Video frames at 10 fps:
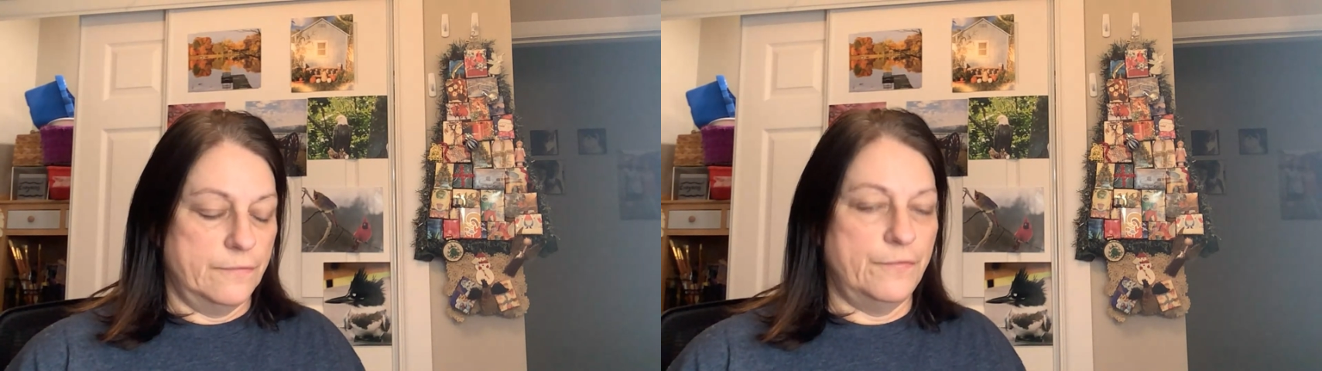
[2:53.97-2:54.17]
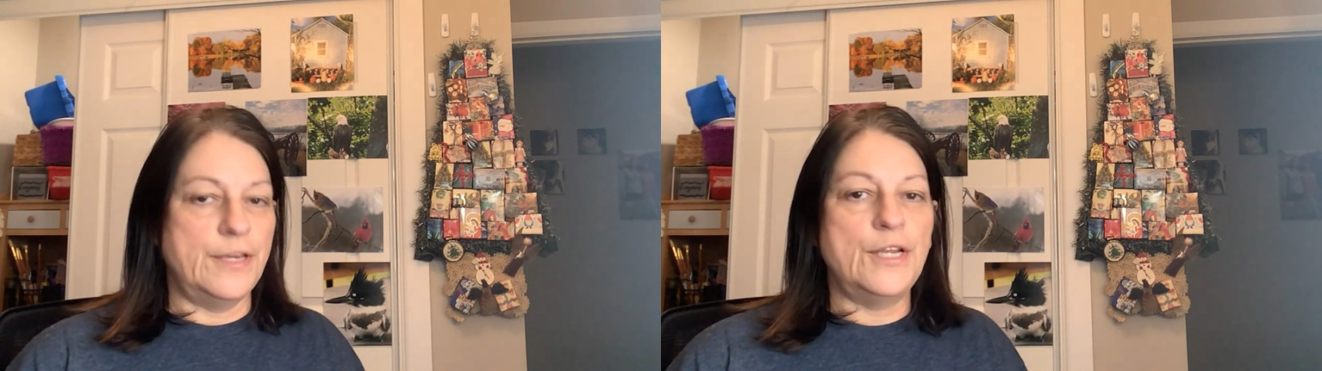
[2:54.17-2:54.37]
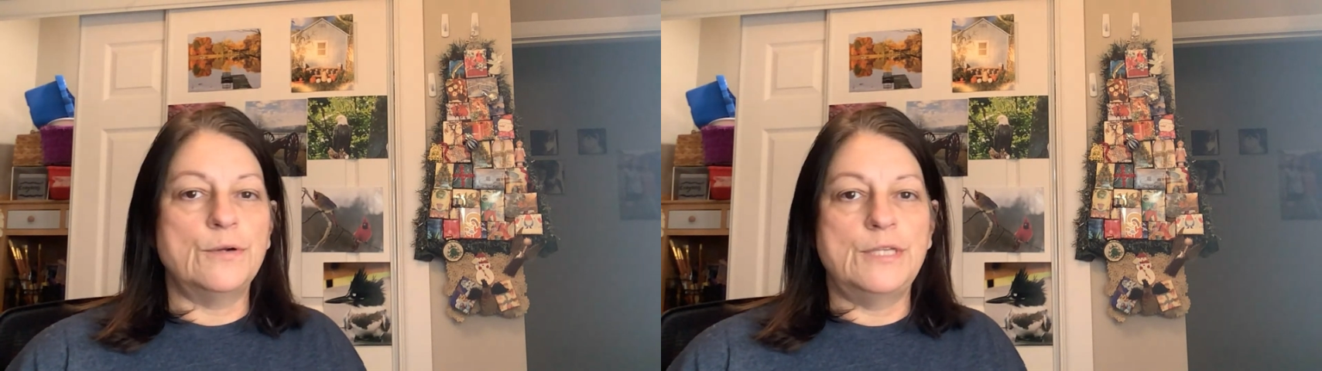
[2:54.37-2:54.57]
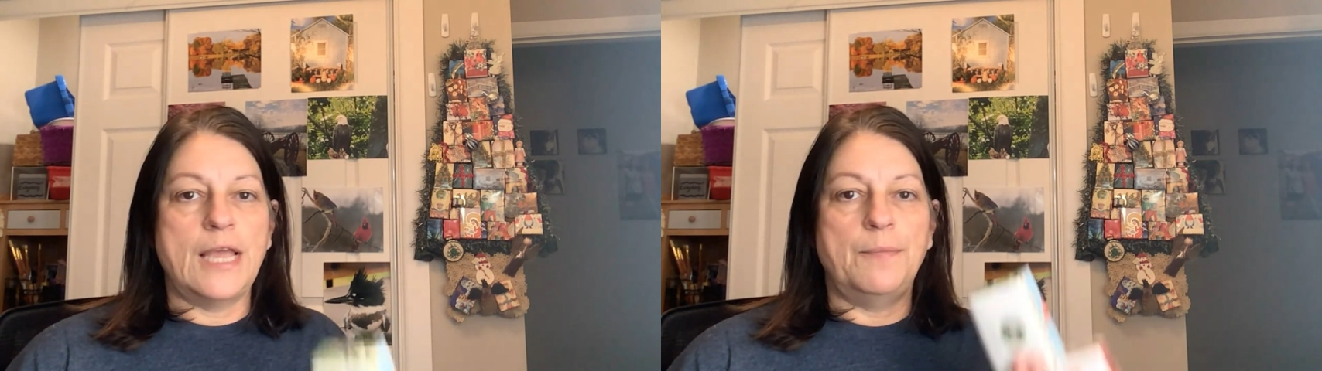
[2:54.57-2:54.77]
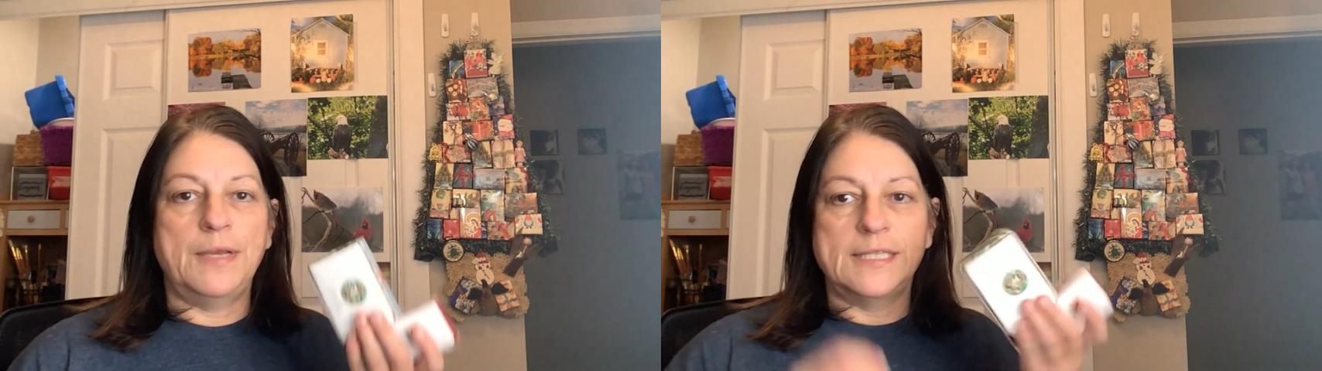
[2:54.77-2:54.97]

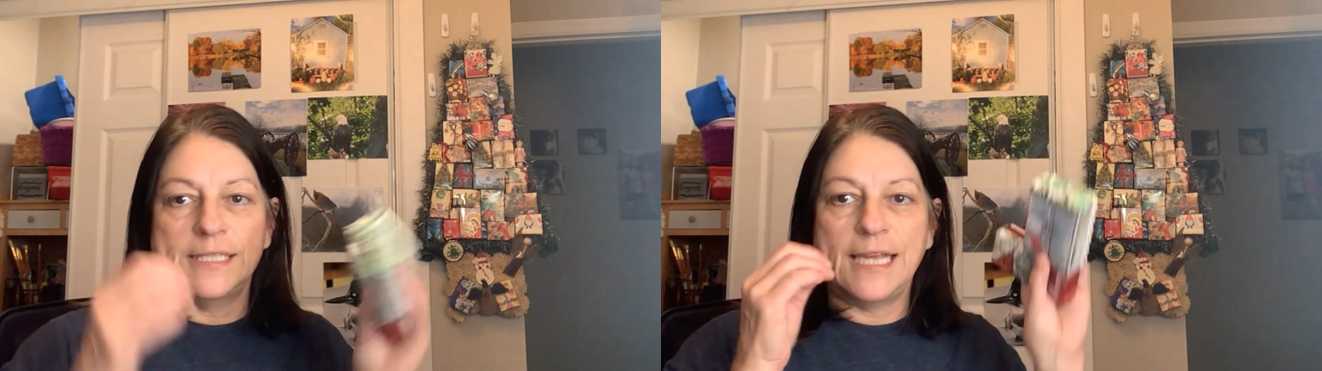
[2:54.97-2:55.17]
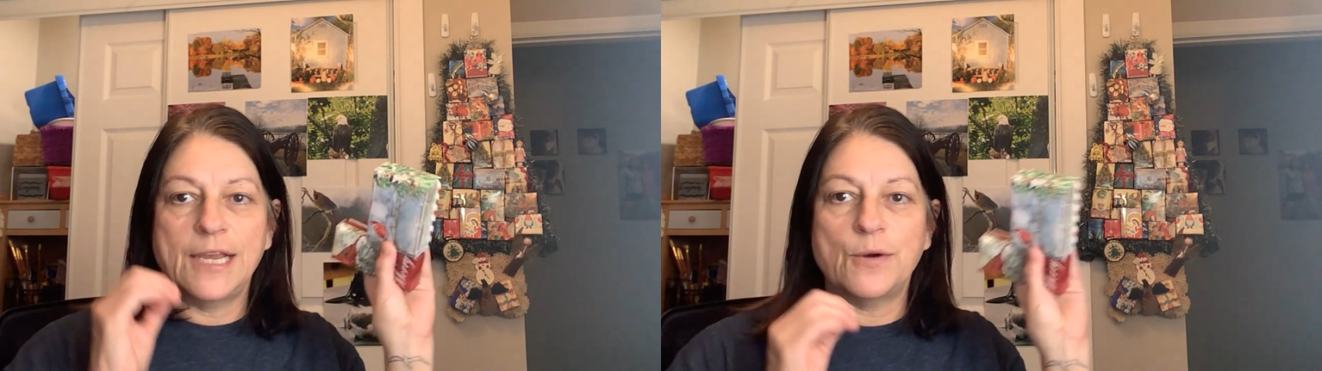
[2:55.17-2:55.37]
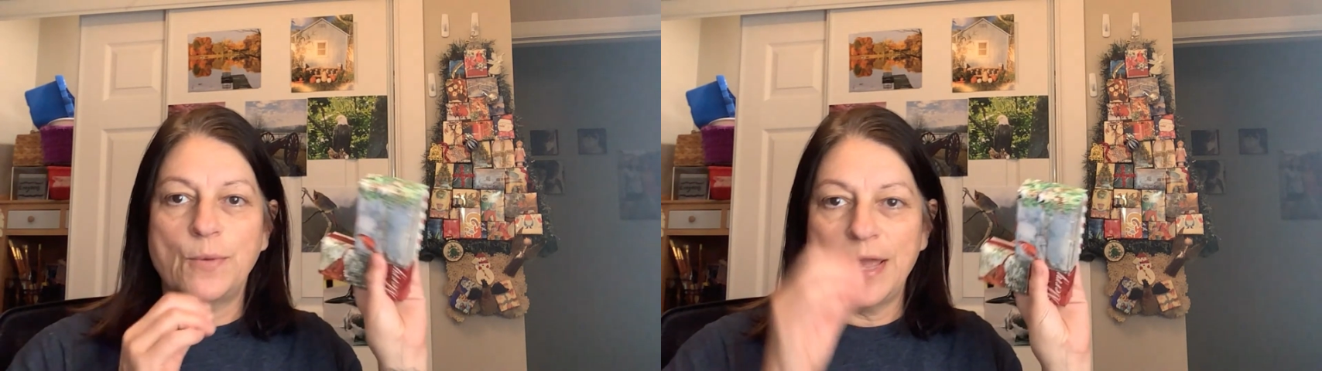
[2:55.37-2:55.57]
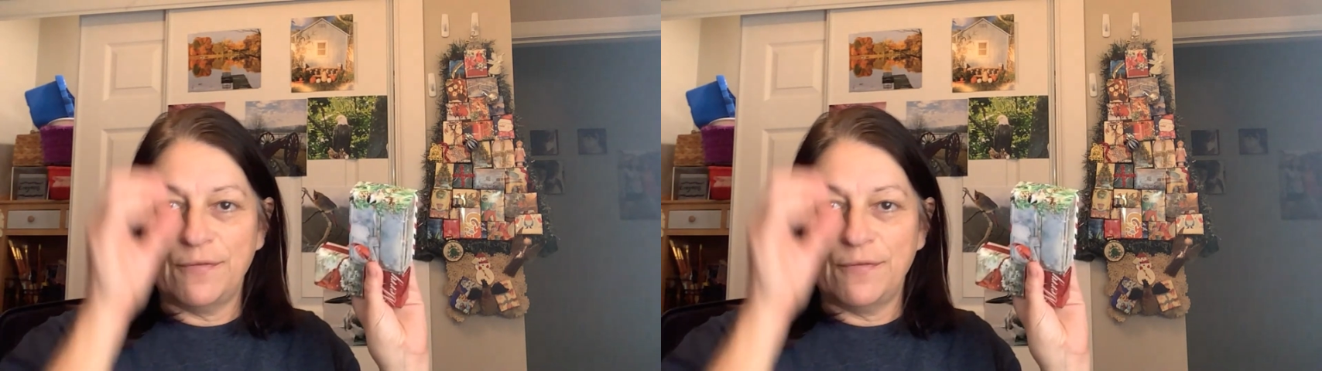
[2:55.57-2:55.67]
videotaping to take away